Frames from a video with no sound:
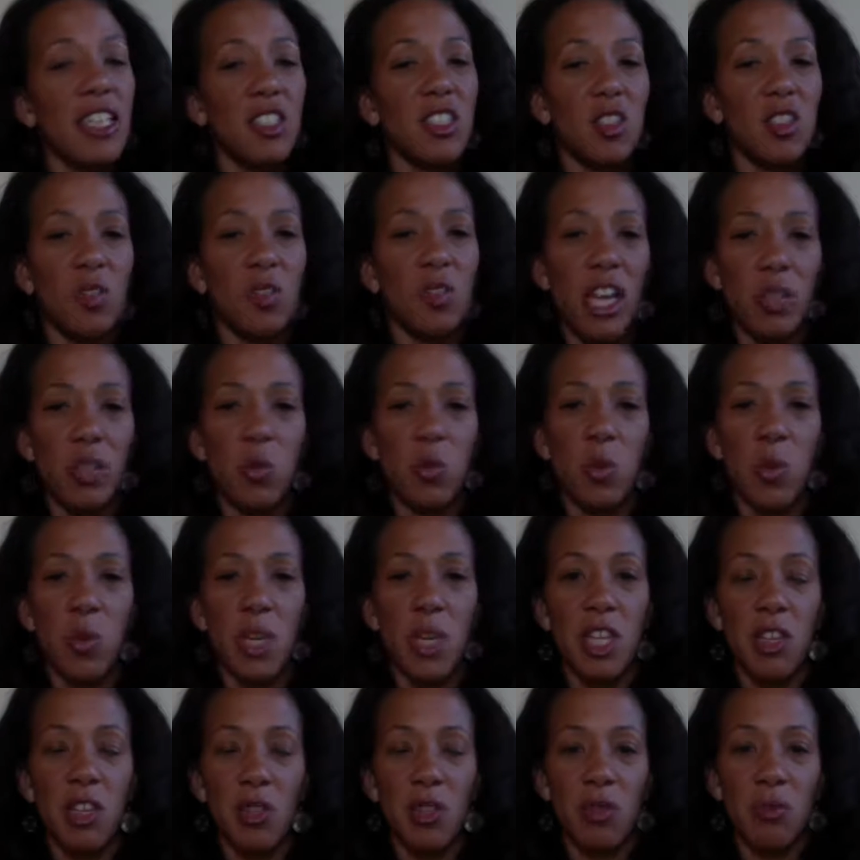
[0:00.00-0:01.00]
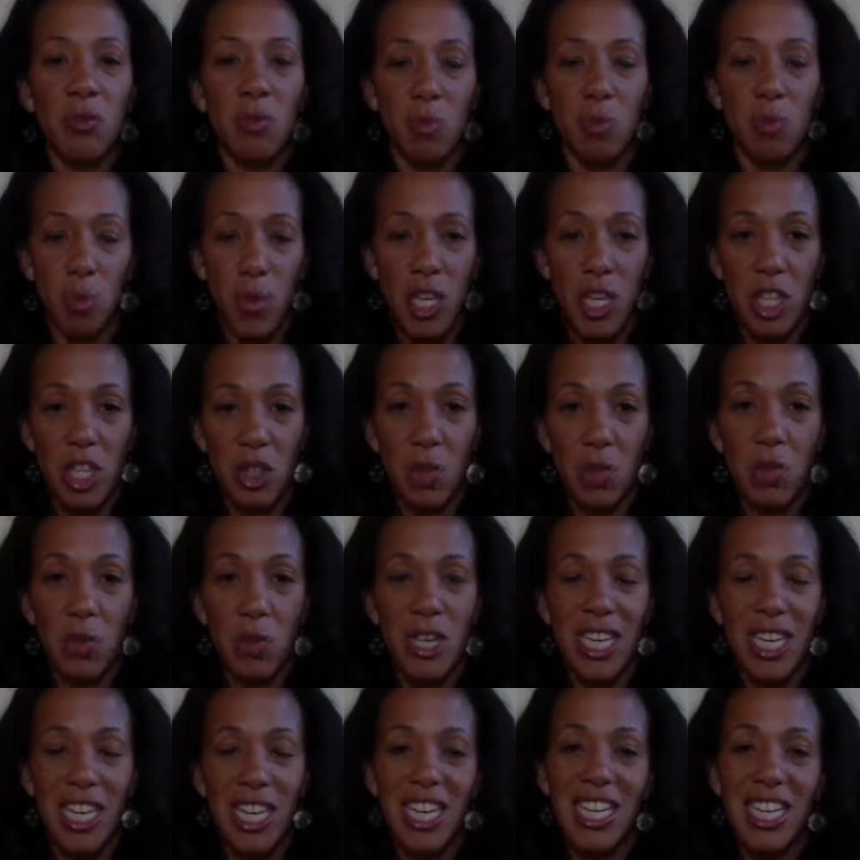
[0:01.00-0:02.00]
So that's what week
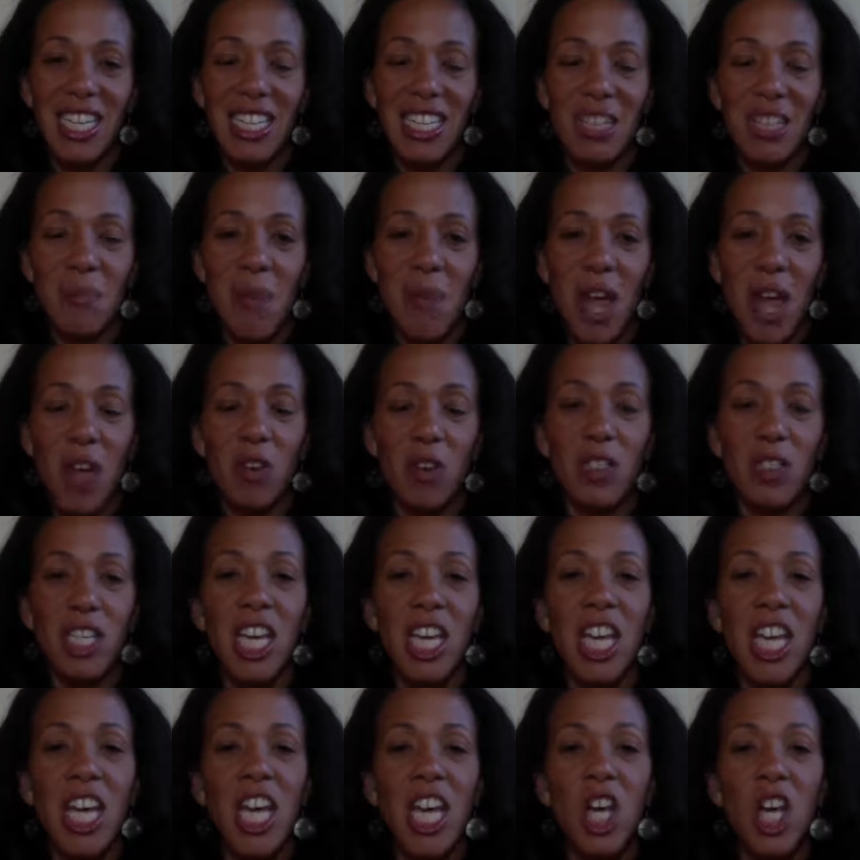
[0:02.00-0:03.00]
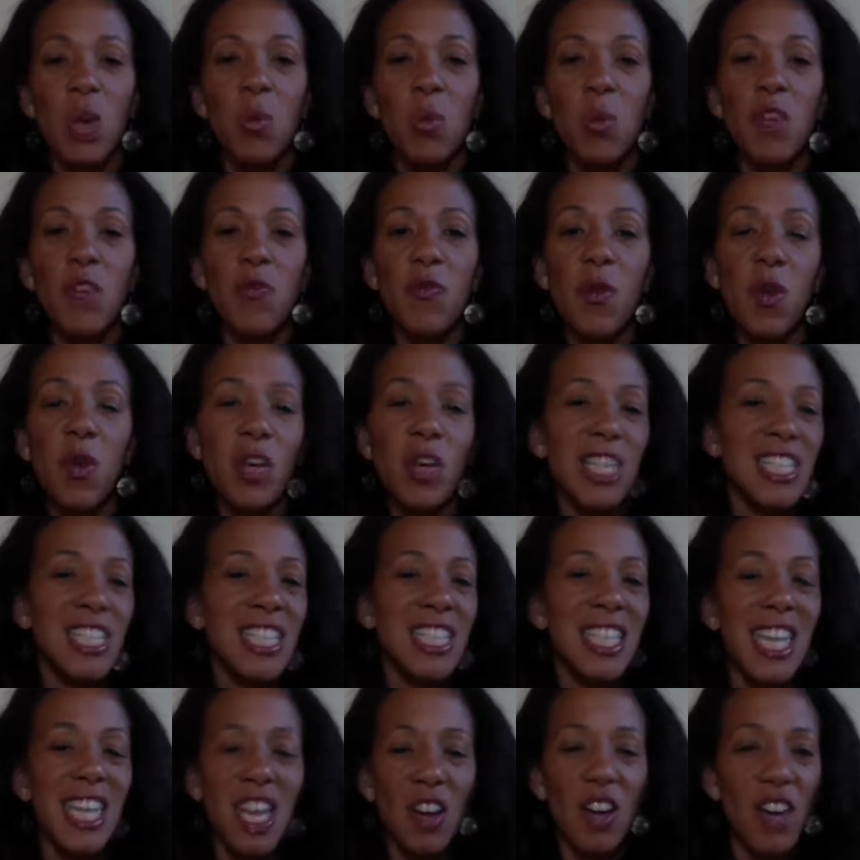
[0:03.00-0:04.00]
3 is about. Week 4 is
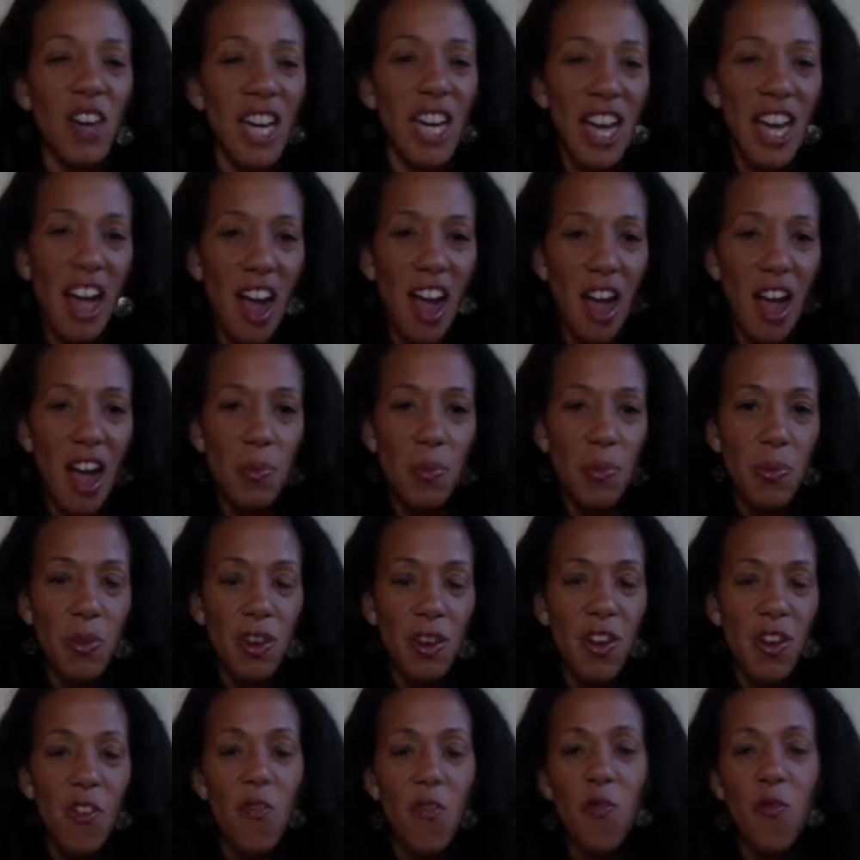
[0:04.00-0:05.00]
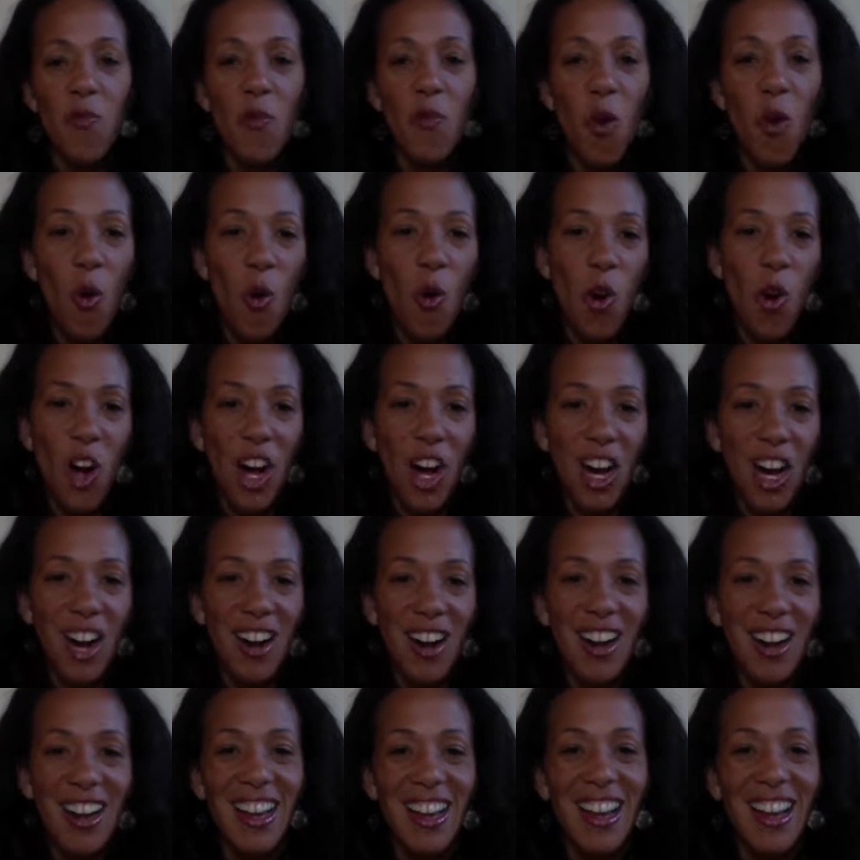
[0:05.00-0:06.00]
gearing up for